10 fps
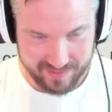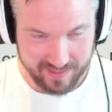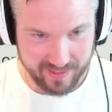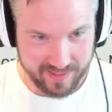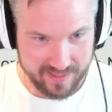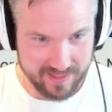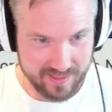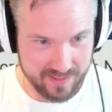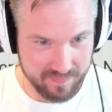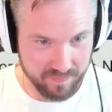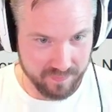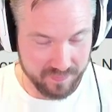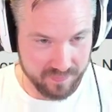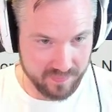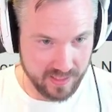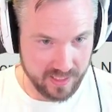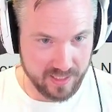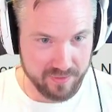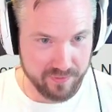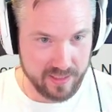Okay. Can I
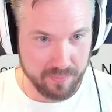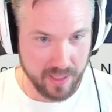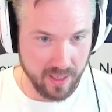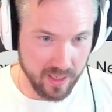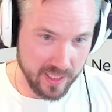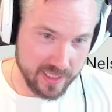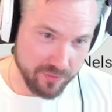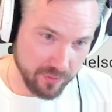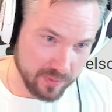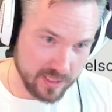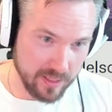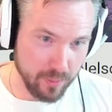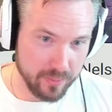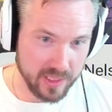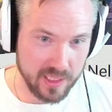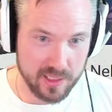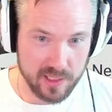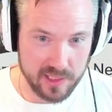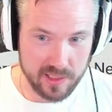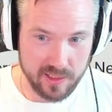defend my eyes from this abomination?